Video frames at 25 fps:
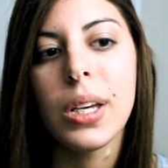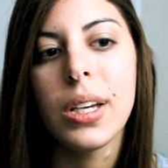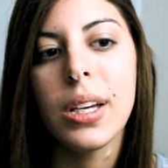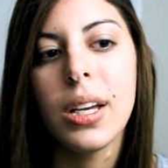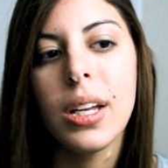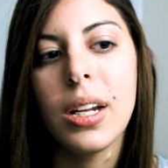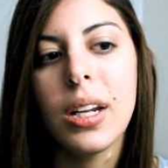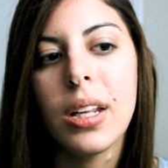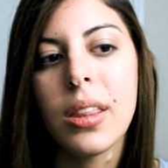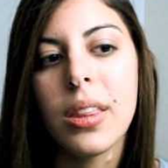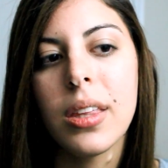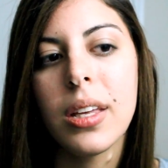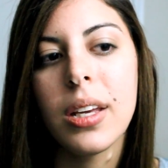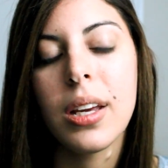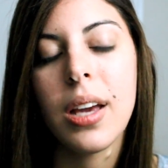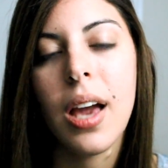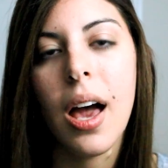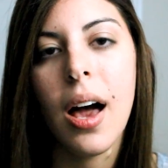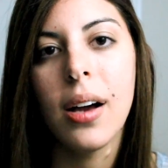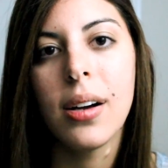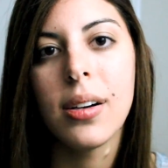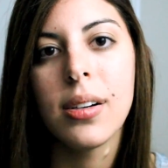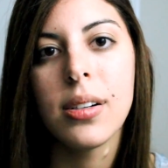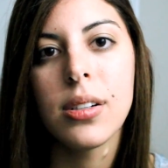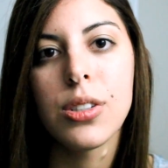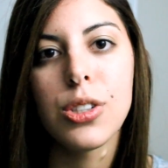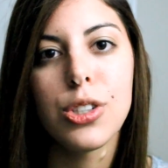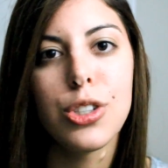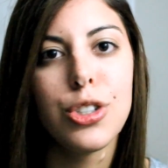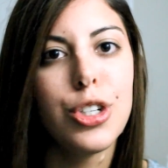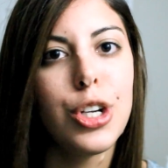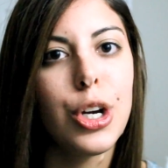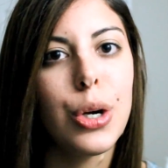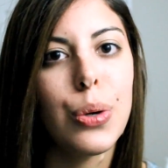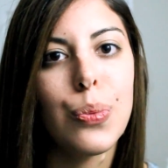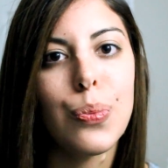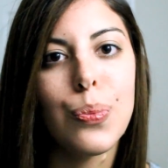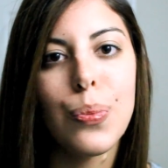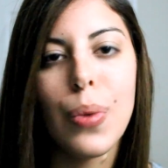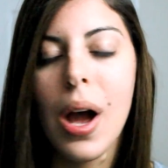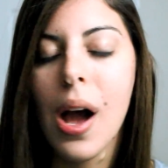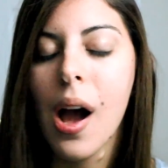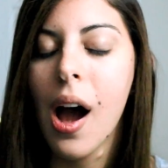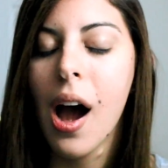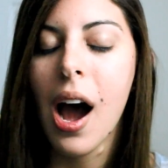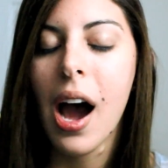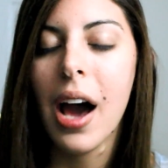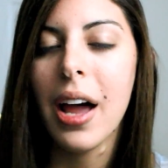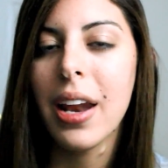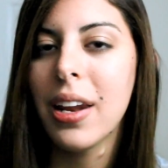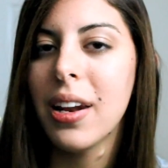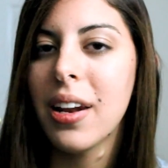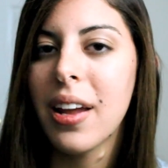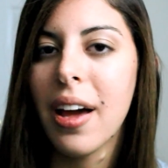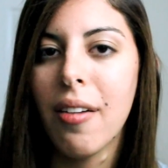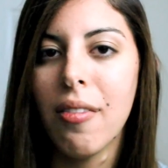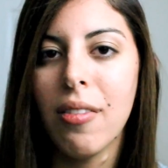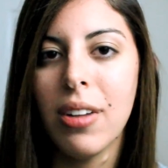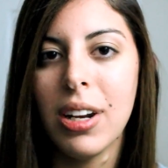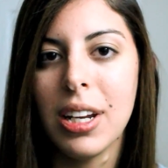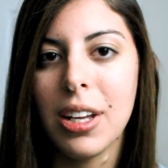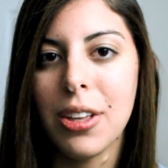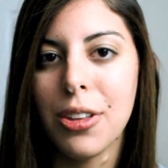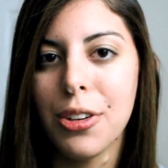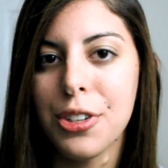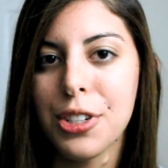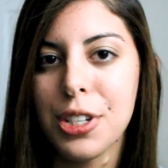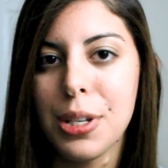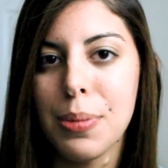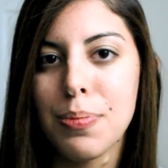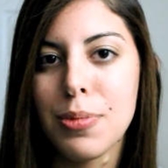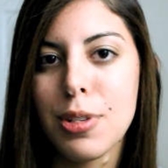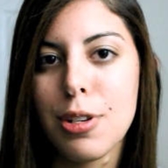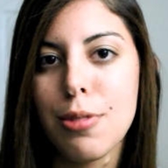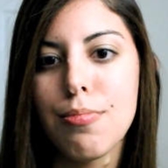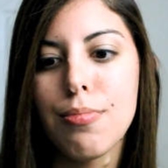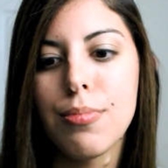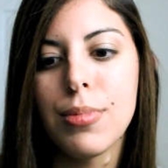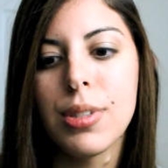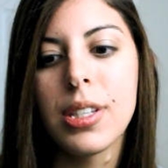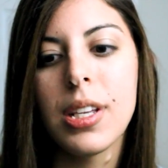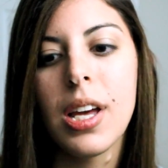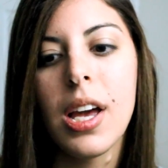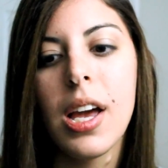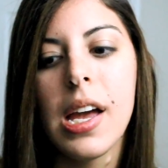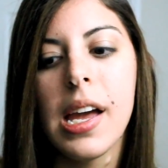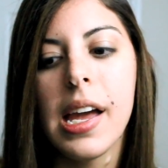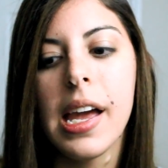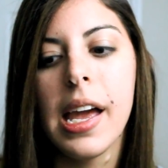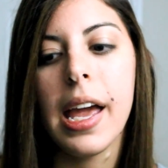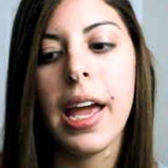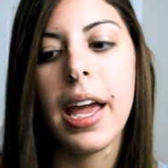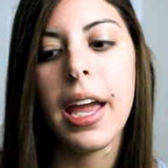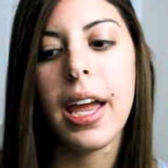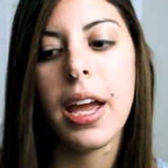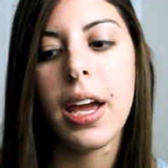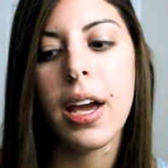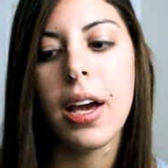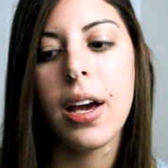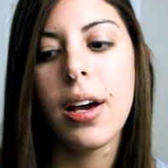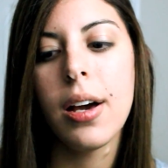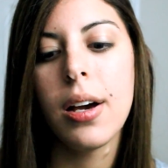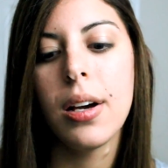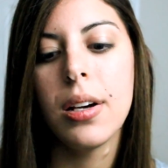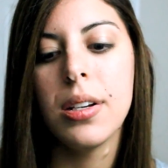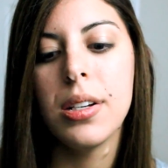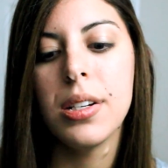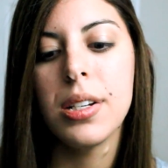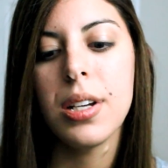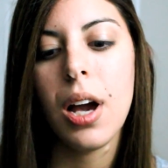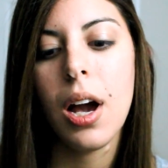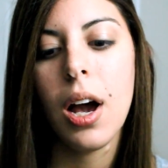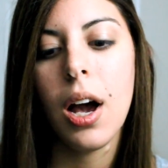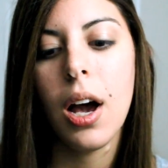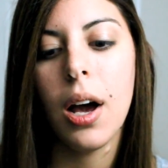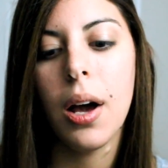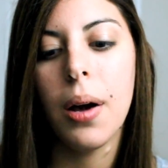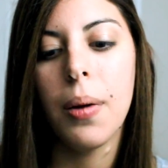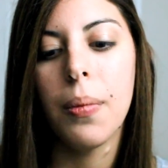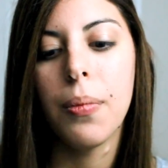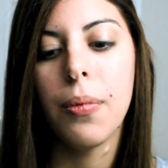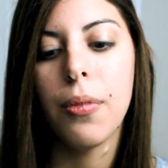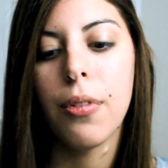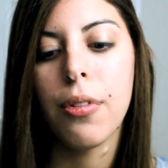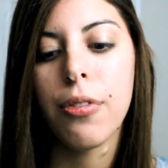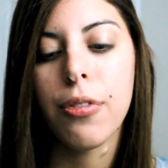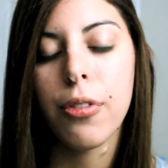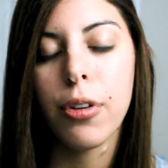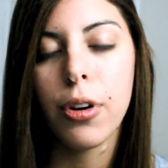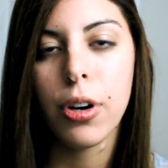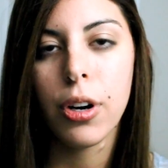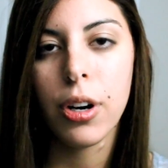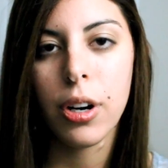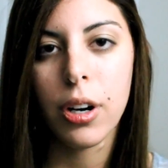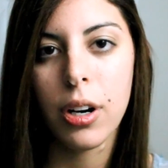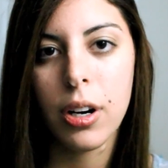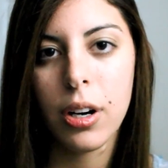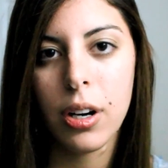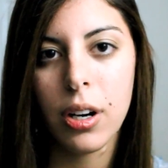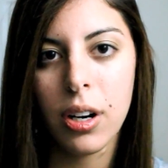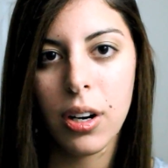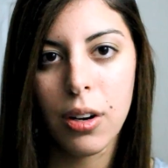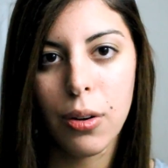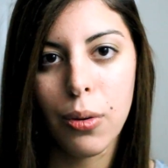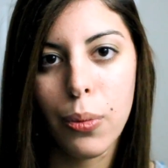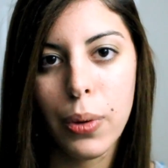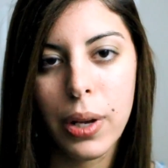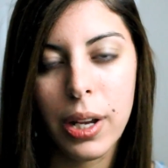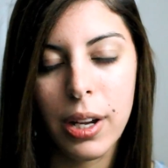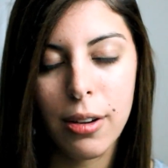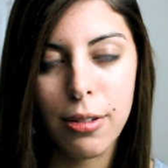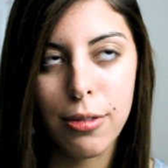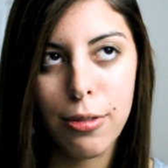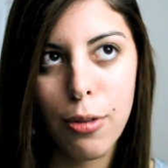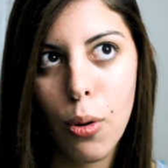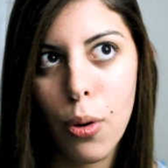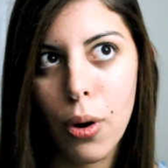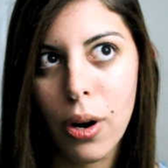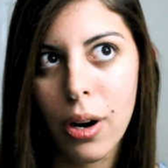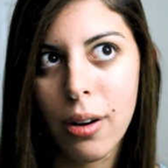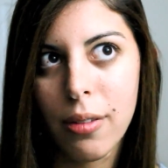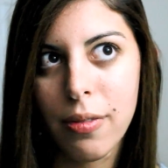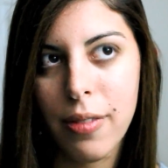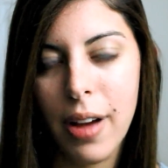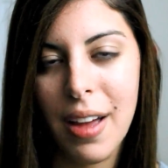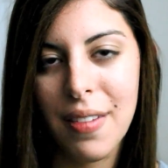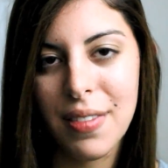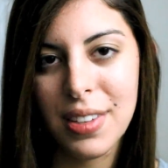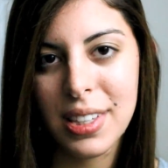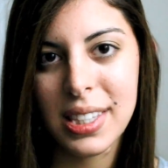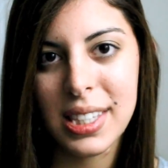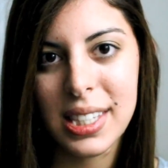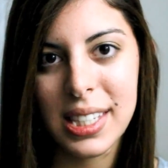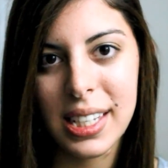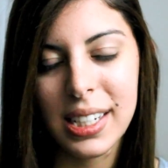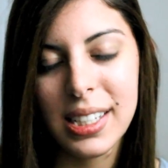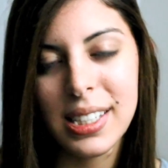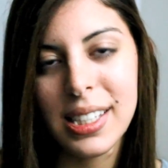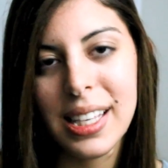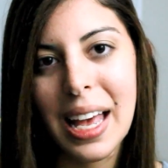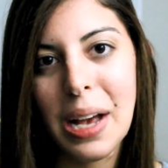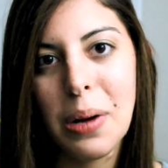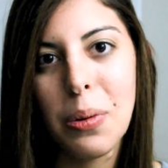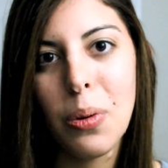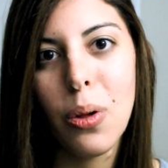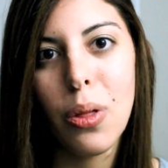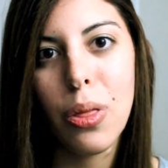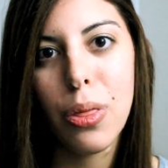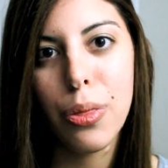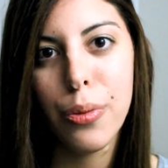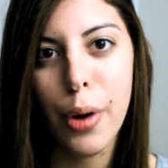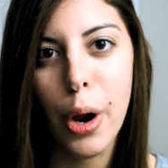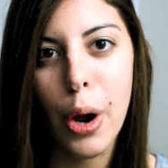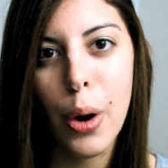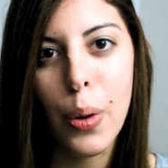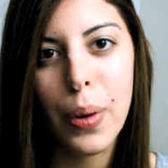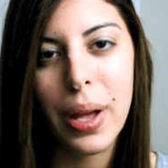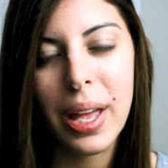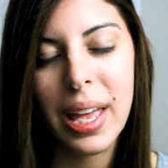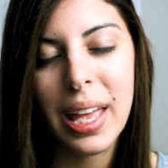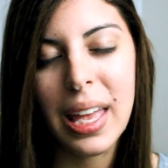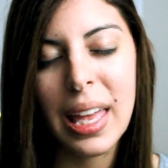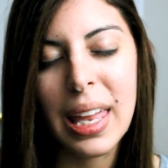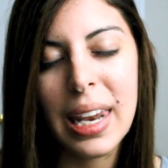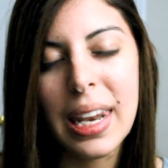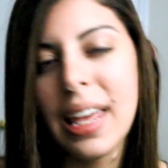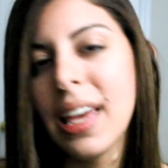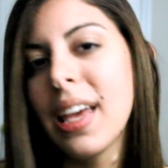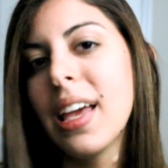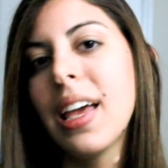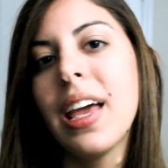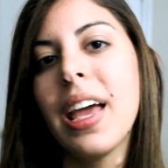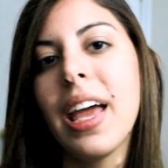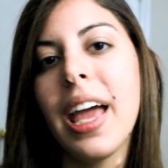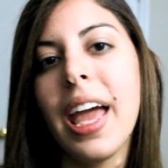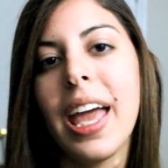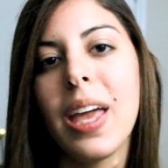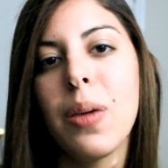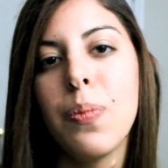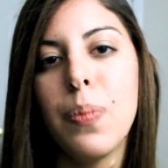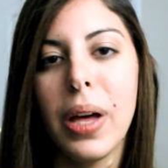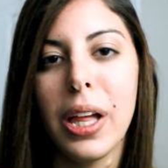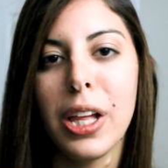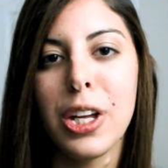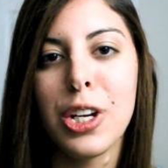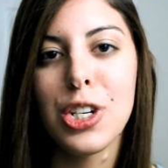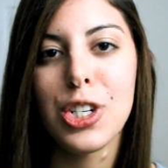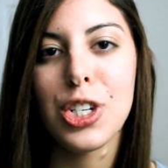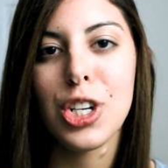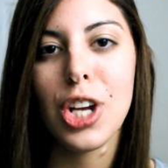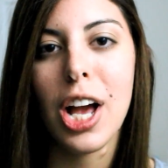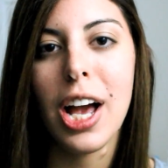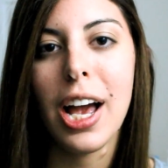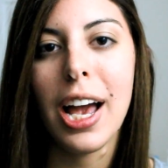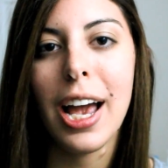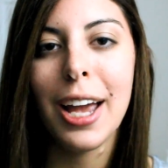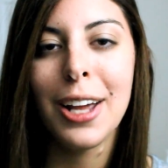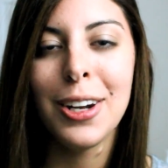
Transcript: Anything else? Nope, I didn't have any other symptoms. And for week 4, 5, and 6, I will throw in a belly shot.